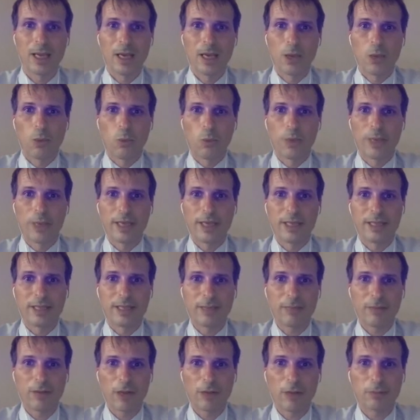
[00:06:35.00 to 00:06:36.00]
We
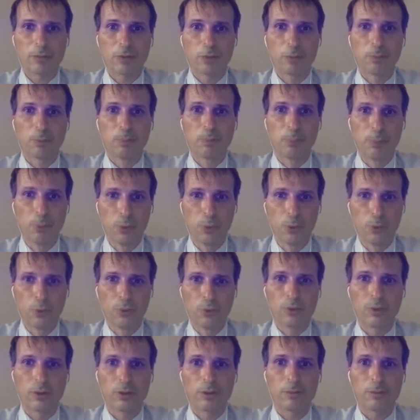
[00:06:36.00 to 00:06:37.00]
developed a
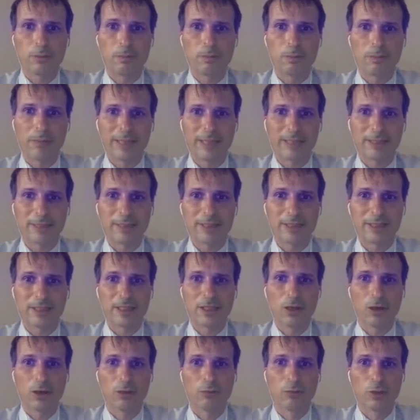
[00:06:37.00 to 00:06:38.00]
pure
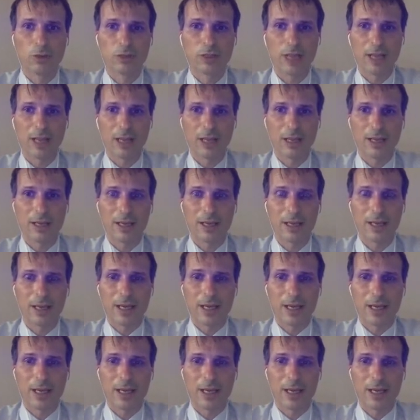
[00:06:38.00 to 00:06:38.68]
mathematical model,